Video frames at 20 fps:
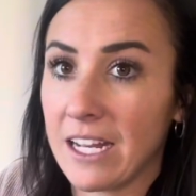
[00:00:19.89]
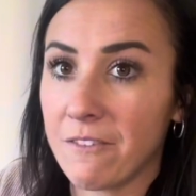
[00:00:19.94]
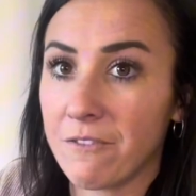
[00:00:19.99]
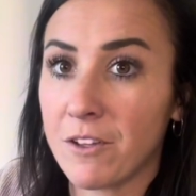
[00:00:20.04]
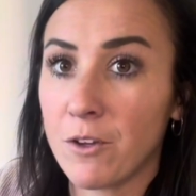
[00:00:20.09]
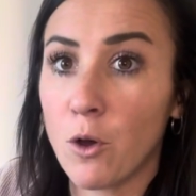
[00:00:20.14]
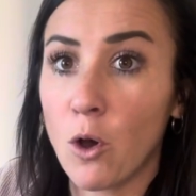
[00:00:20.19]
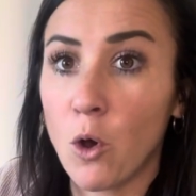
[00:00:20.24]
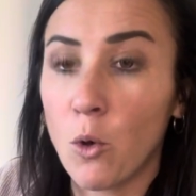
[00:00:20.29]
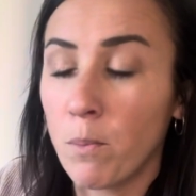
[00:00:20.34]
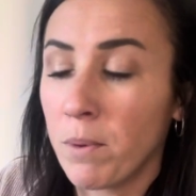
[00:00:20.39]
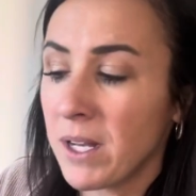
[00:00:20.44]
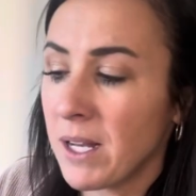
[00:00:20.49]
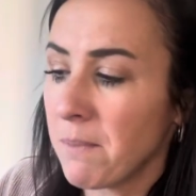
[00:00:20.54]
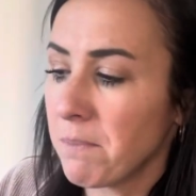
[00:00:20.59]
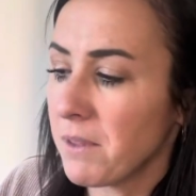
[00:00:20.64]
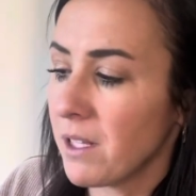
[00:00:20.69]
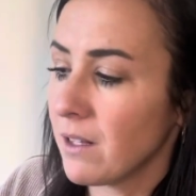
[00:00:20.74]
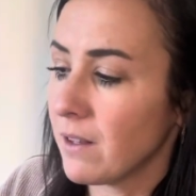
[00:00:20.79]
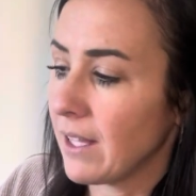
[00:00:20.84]
If you open
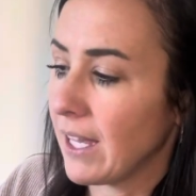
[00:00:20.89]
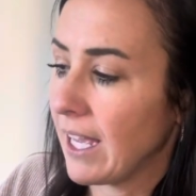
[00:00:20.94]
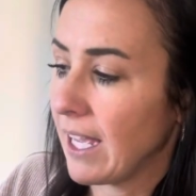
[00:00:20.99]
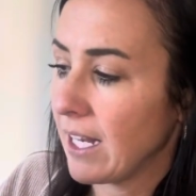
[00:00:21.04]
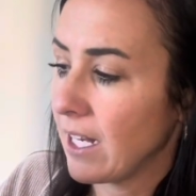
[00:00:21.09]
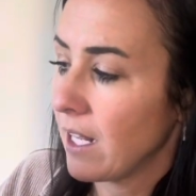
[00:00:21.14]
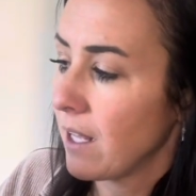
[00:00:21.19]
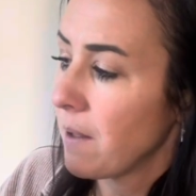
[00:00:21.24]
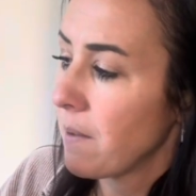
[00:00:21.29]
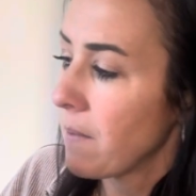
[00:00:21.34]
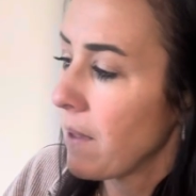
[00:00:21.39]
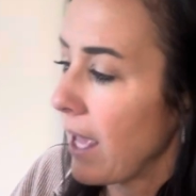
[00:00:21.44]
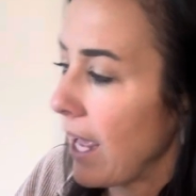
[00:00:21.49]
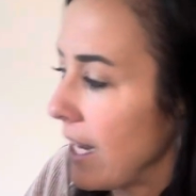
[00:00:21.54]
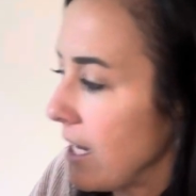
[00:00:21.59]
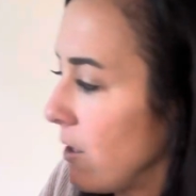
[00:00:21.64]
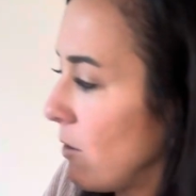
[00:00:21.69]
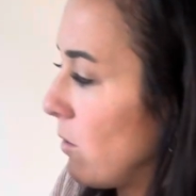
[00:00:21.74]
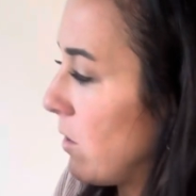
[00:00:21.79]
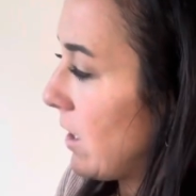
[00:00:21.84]
up the lid
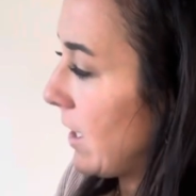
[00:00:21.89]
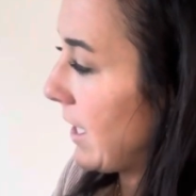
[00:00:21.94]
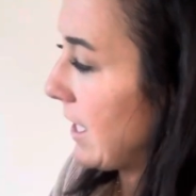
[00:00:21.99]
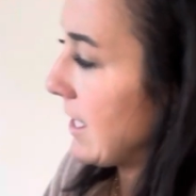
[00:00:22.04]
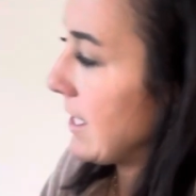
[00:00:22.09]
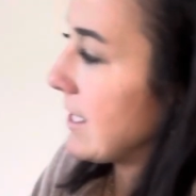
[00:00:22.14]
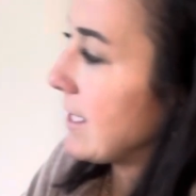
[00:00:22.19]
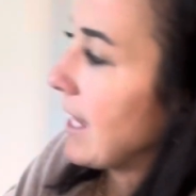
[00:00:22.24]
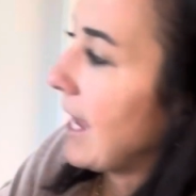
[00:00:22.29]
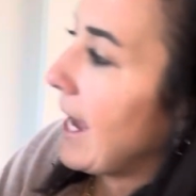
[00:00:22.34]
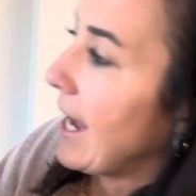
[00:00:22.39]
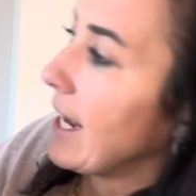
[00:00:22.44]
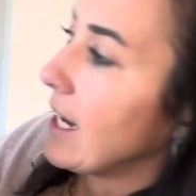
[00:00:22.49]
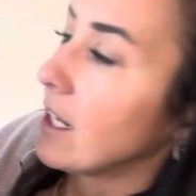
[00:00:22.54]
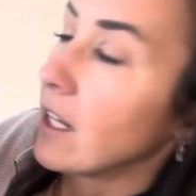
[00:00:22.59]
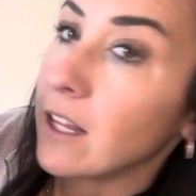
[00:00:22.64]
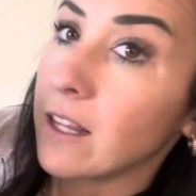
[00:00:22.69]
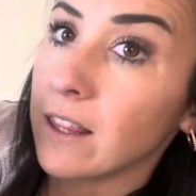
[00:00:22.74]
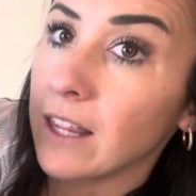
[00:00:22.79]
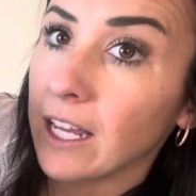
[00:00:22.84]
and you look
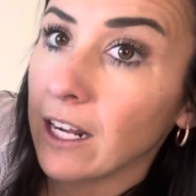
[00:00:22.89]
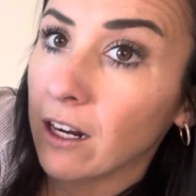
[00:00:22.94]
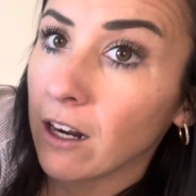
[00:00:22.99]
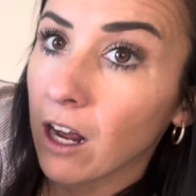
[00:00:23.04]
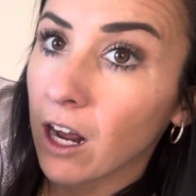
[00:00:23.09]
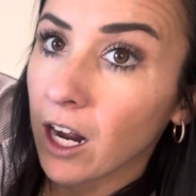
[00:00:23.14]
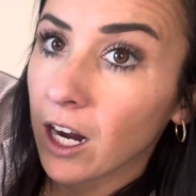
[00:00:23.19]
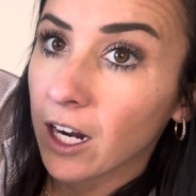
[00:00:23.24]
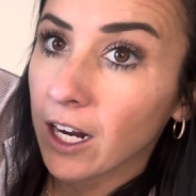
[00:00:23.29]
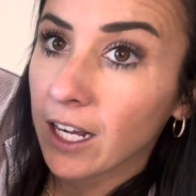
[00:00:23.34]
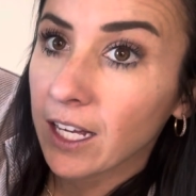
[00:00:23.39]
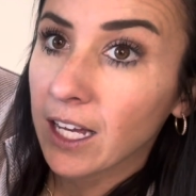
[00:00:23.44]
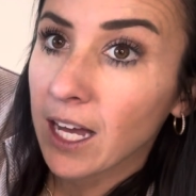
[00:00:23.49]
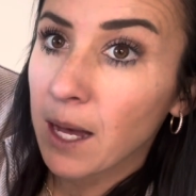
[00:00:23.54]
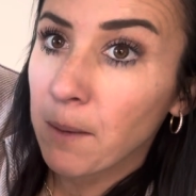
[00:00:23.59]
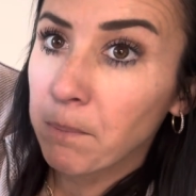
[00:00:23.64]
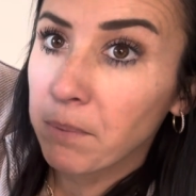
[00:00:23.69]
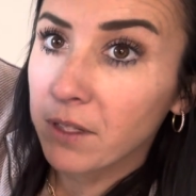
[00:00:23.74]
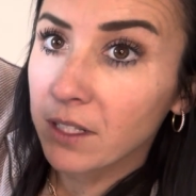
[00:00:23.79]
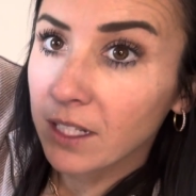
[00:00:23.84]
inside, there are a
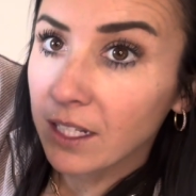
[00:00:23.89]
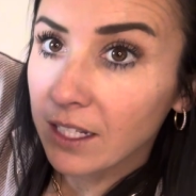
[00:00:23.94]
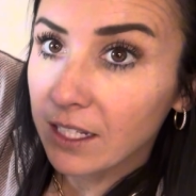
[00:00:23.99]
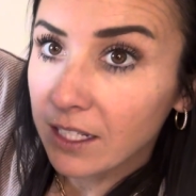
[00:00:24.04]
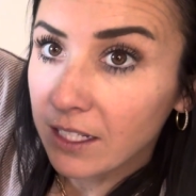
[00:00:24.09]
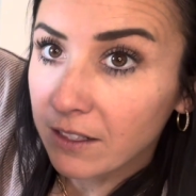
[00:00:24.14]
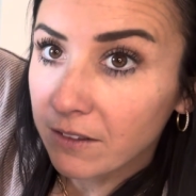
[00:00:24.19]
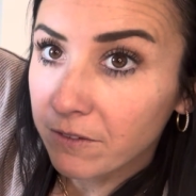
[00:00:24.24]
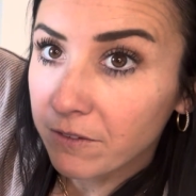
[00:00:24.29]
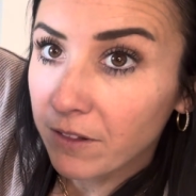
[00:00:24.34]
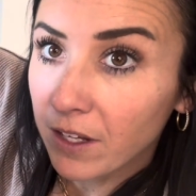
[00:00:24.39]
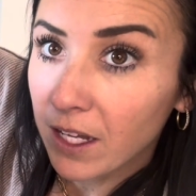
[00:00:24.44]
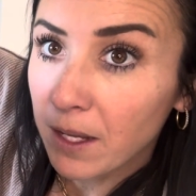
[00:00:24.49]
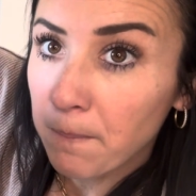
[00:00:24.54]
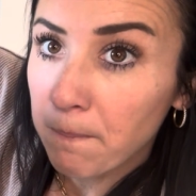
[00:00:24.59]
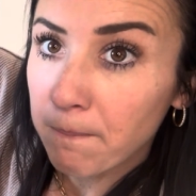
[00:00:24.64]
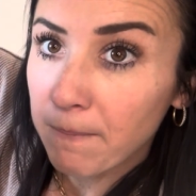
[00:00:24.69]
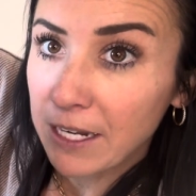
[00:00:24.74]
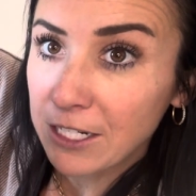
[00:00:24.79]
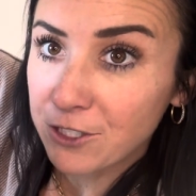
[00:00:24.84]
couple of
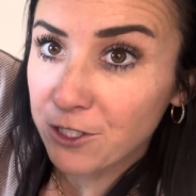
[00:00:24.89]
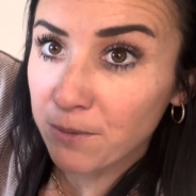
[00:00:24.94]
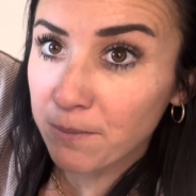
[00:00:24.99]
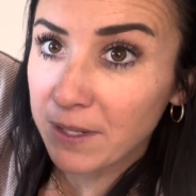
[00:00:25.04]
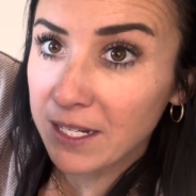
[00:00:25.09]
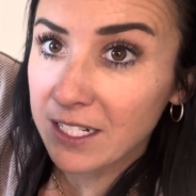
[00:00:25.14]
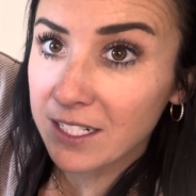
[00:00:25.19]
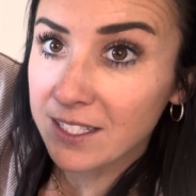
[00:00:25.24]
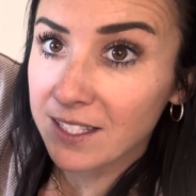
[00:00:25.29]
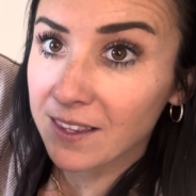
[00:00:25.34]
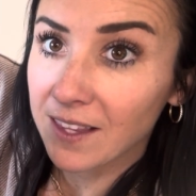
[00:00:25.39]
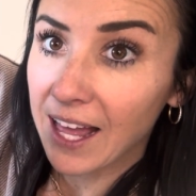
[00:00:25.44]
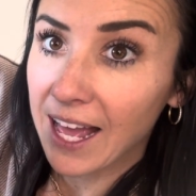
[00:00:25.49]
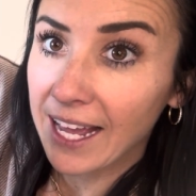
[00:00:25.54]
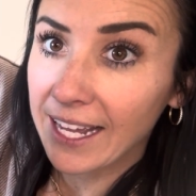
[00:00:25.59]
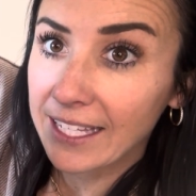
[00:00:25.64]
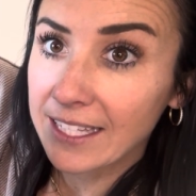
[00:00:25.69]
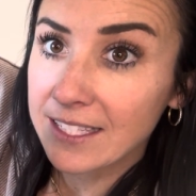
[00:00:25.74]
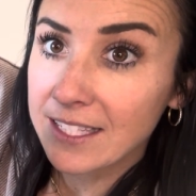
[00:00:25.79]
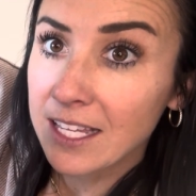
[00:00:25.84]
measurement
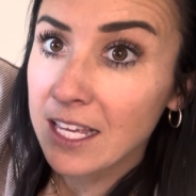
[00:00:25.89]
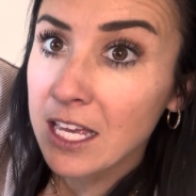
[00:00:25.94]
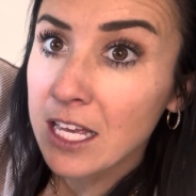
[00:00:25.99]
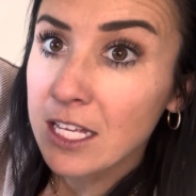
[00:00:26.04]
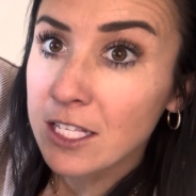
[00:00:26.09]
lines.